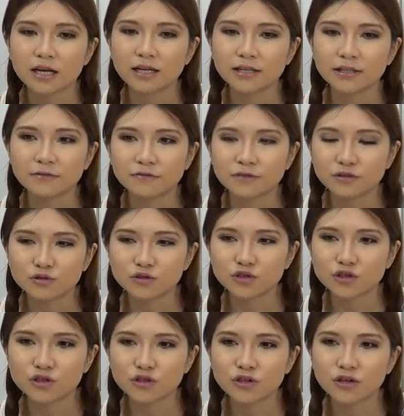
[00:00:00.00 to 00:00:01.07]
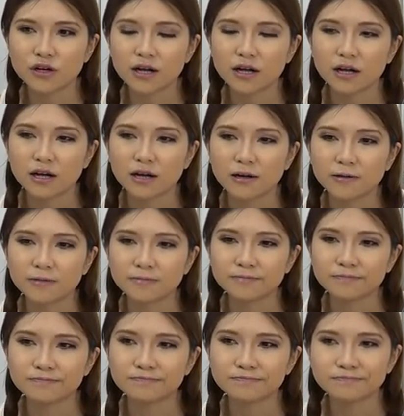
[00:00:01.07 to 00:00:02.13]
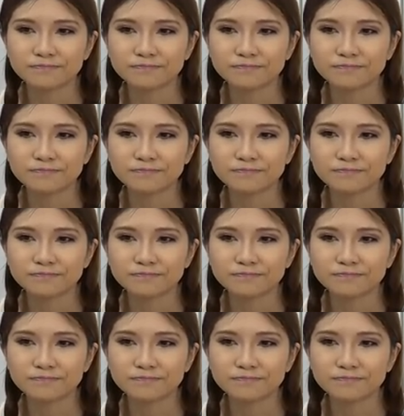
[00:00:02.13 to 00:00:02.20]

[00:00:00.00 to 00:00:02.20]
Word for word: in the future. Um,